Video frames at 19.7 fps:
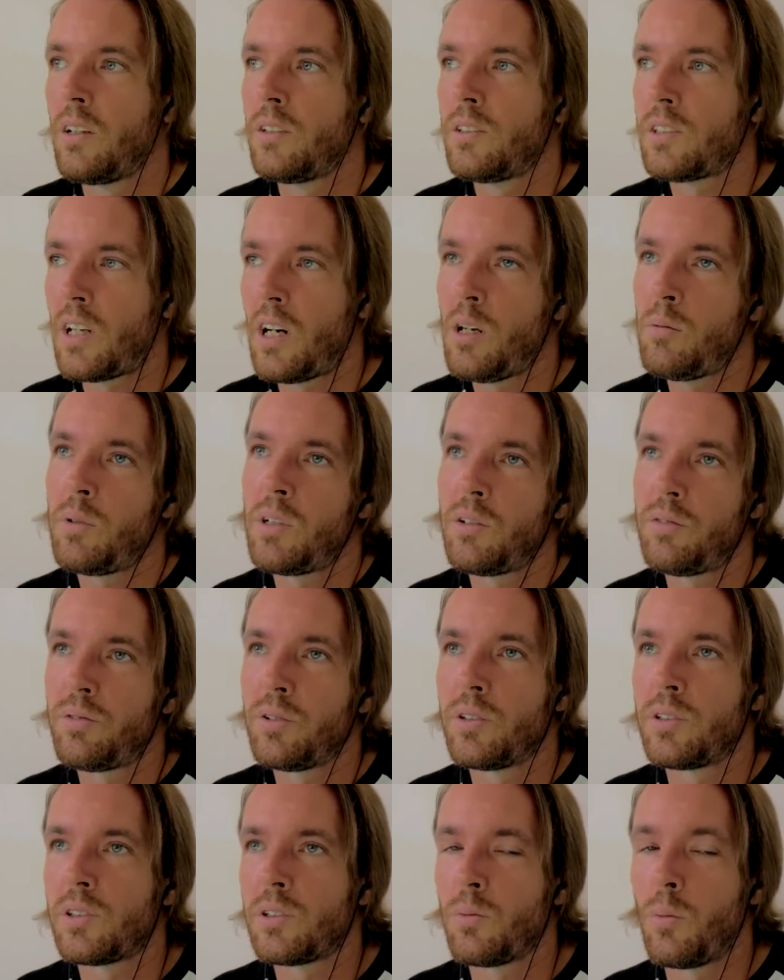Salmon, if
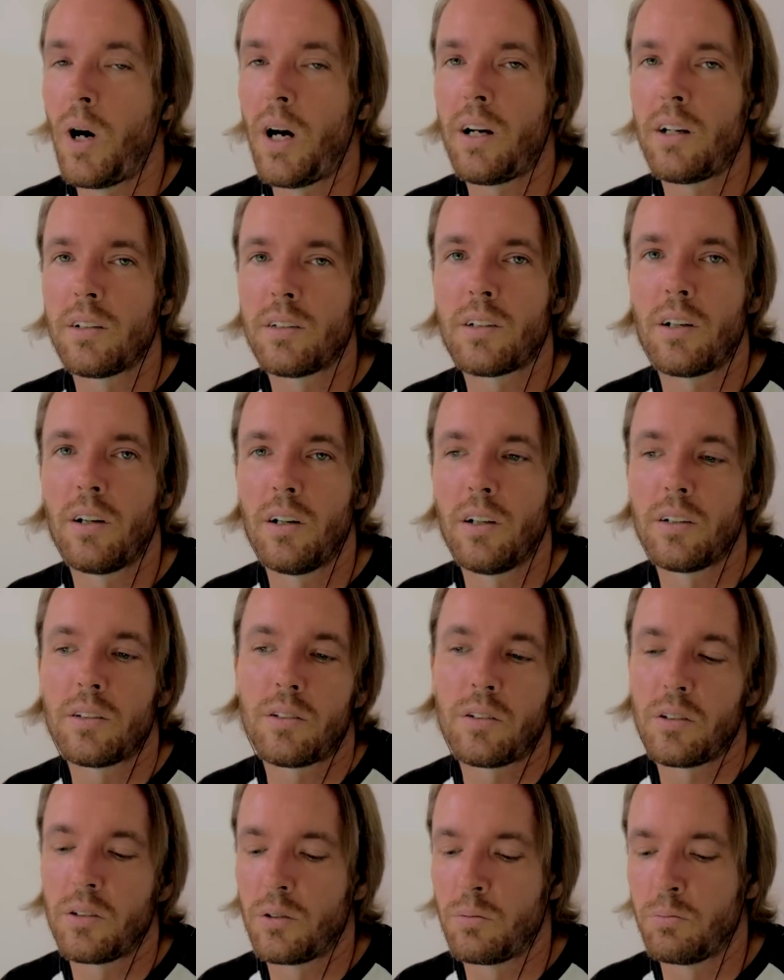it's wild
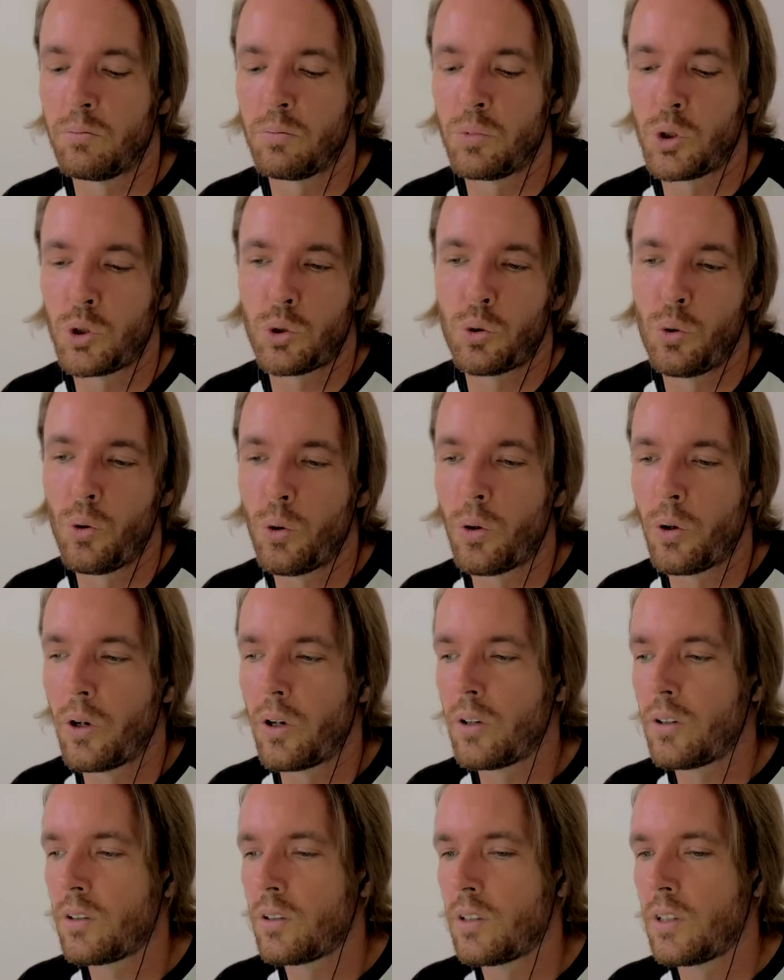caught,
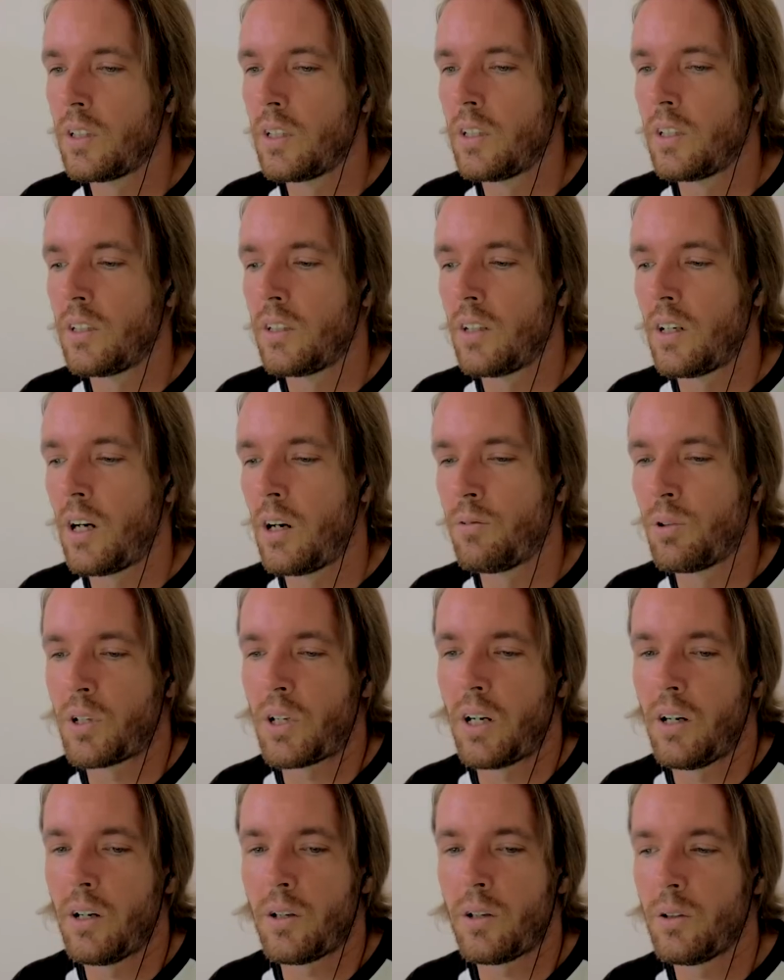sure.
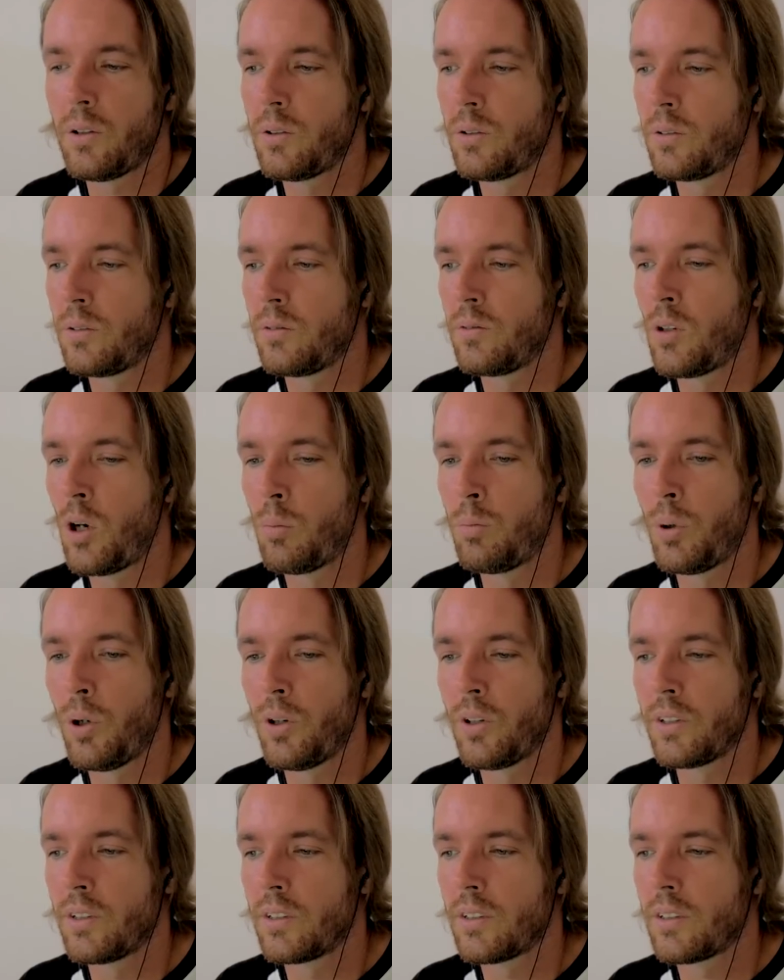Avocado, no
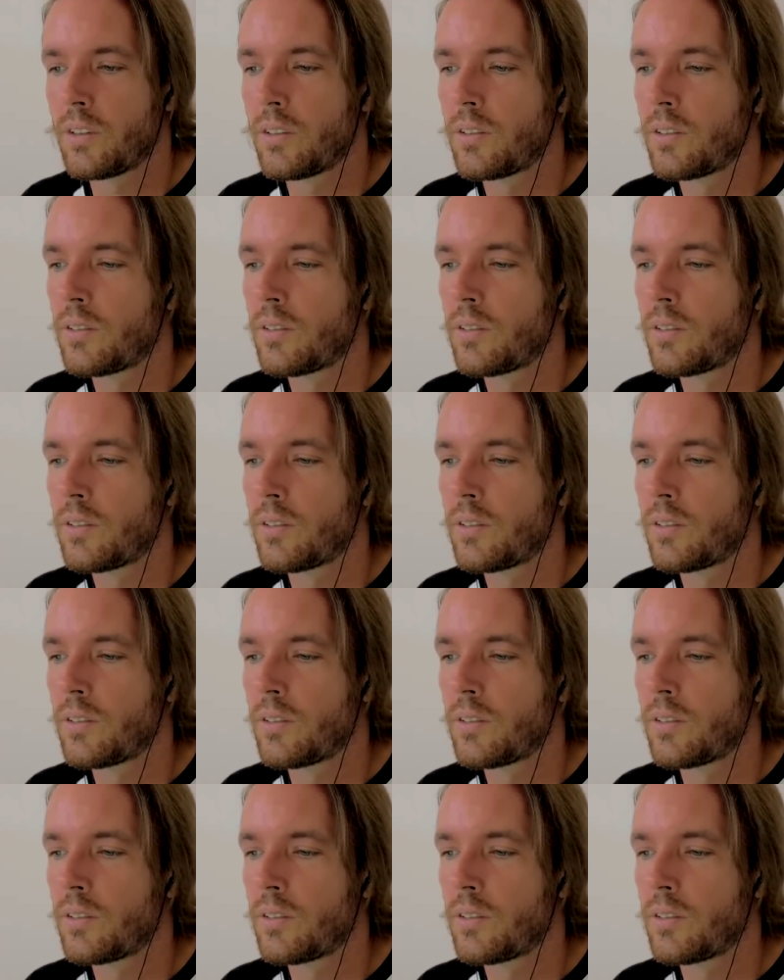point.